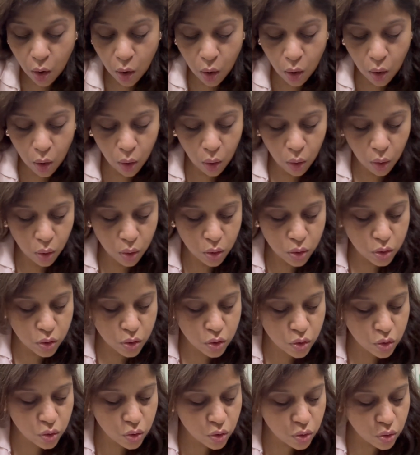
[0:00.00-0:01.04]

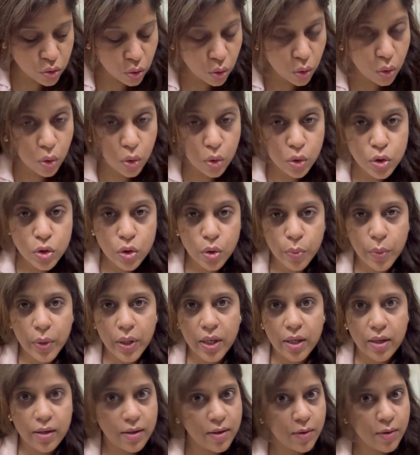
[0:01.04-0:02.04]
also. So we are